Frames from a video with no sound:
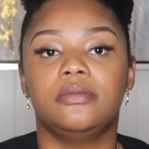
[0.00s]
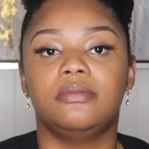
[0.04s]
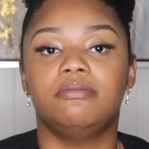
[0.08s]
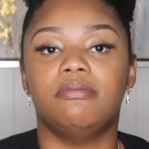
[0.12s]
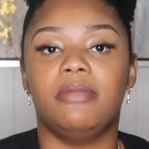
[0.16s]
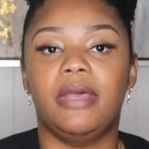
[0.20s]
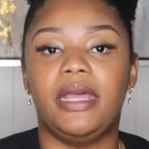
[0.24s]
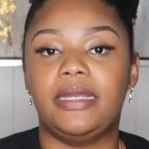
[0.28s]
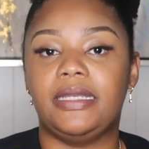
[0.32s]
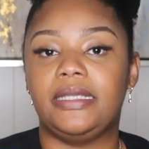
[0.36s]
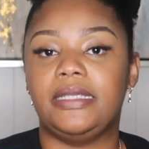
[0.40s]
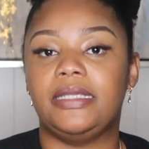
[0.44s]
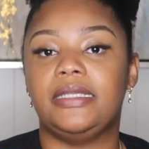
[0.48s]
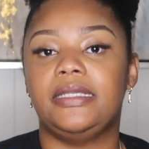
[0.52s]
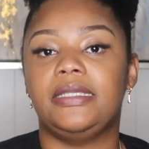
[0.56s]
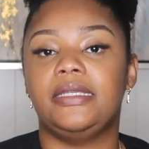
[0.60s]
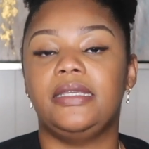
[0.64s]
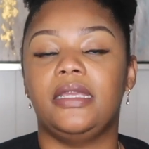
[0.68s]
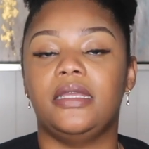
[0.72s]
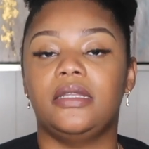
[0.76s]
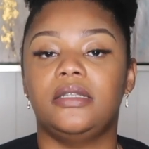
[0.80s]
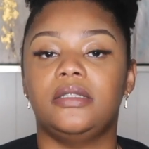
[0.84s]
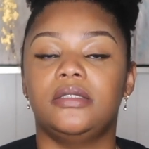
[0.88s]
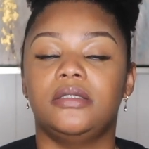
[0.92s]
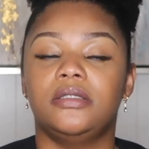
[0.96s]

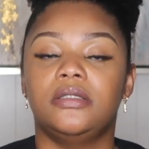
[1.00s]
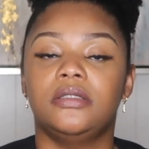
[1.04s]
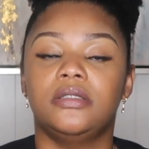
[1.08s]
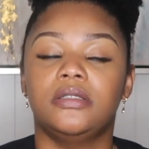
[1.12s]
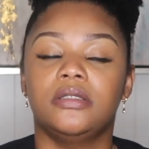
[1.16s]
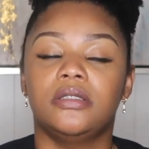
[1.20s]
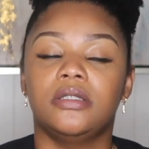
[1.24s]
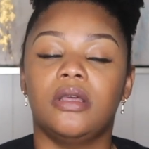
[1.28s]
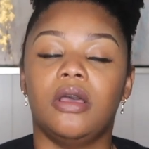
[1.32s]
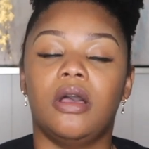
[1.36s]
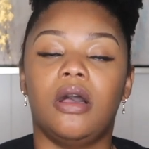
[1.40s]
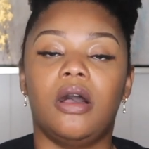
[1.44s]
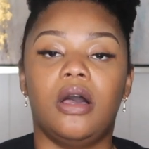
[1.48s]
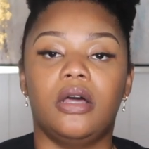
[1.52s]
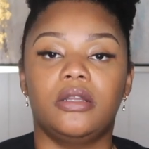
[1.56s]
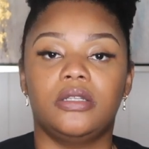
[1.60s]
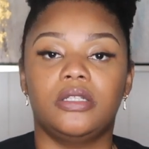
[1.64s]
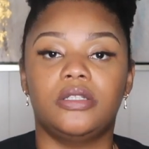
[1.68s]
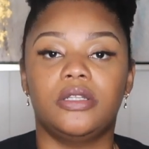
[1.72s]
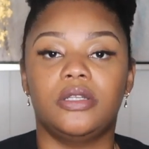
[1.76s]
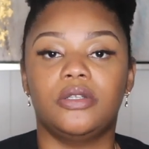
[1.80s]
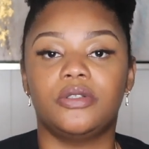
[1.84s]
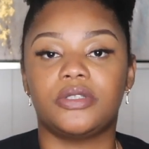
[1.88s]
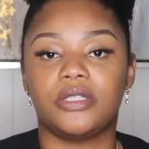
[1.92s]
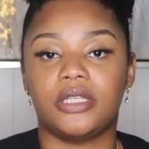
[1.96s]
money and
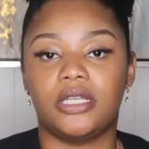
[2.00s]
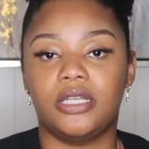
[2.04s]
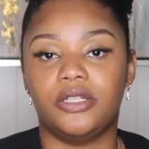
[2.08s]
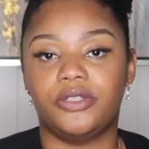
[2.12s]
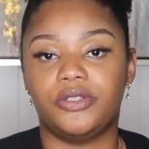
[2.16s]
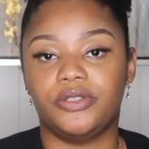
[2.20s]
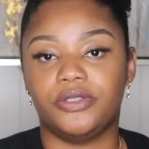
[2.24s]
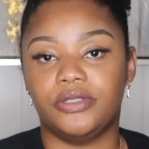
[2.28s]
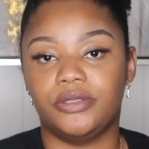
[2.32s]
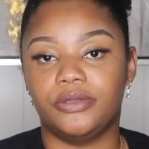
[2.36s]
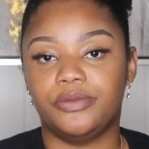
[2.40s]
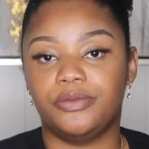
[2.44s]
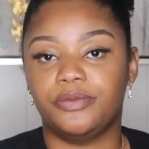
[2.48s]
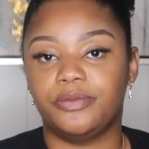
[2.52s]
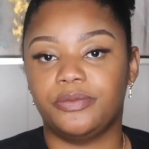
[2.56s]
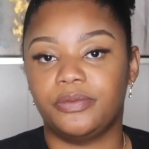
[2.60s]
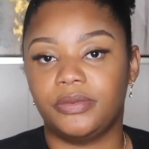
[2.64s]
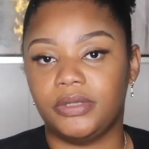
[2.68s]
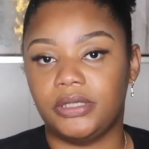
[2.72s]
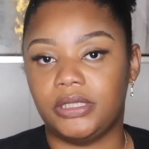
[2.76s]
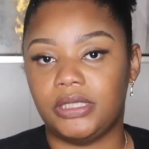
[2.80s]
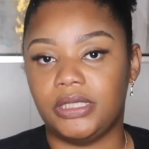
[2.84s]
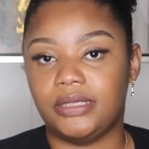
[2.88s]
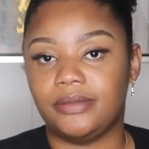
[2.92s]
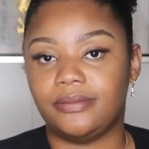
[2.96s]
all of those other
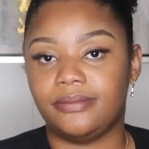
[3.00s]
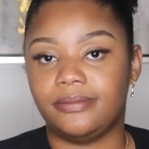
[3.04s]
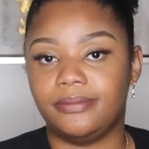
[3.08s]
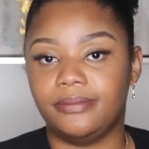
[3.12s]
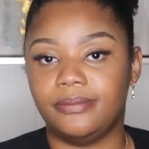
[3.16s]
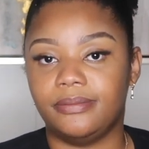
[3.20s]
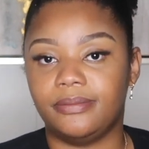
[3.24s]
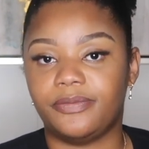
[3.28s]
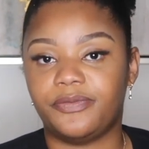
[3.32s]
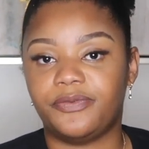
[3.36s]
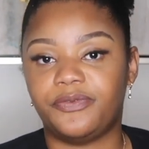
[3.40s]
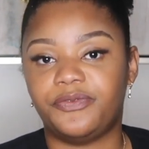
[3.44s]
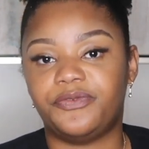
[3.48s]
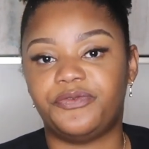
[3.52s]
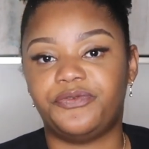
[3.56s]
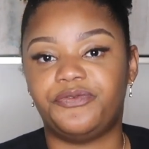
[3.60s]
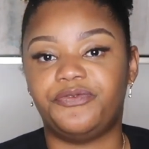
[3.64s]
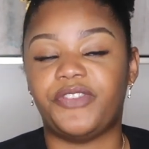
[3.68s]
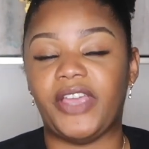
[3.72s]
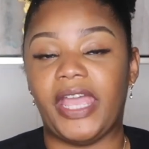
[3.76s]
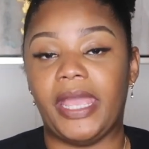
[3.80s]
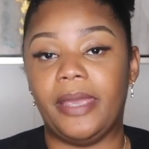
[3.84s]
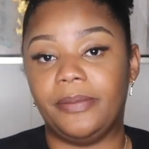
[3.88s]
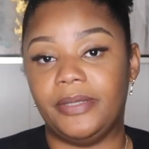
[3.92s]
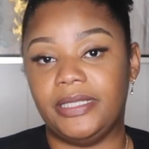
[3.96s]
good,
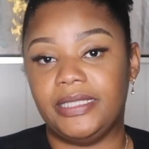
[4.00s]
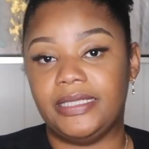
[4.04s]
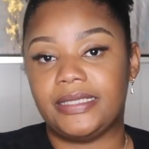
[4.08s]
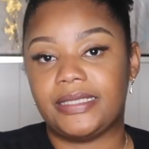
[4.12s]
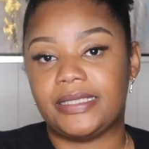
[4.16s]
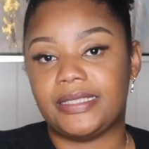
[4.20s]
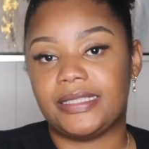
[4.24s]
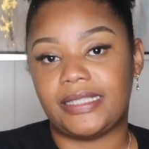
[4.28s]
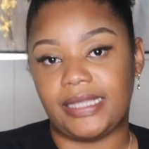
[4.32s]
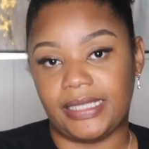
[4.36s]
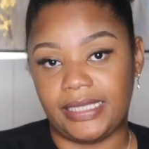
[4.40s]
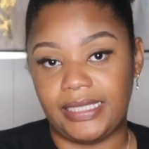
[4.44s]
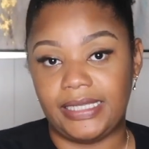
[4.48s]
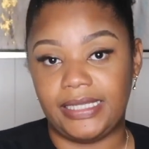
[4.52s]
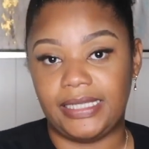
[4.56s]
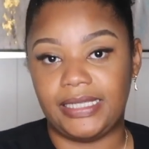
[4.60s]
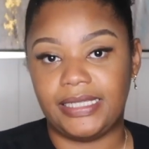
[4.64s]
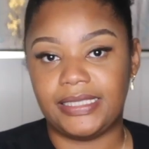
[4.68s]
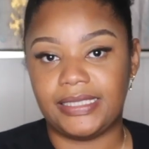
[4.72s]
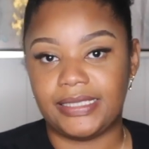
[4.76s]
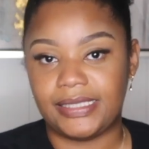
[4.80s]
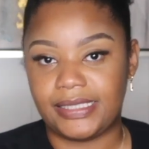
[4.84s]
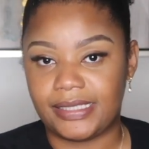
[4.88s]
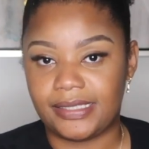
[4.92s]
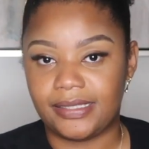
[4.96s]
fabulous
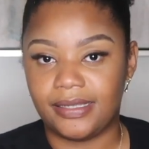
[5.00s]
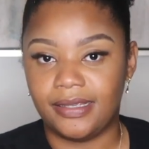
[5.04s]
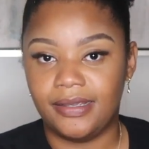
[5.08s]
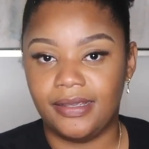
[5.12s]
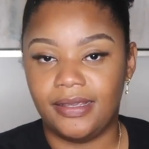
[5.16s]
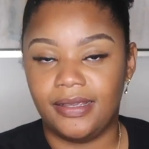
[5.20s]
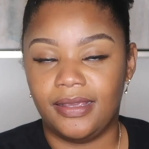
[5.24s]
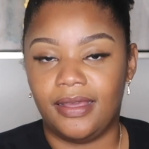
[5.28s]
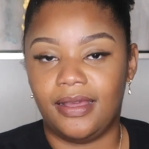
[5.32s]
things.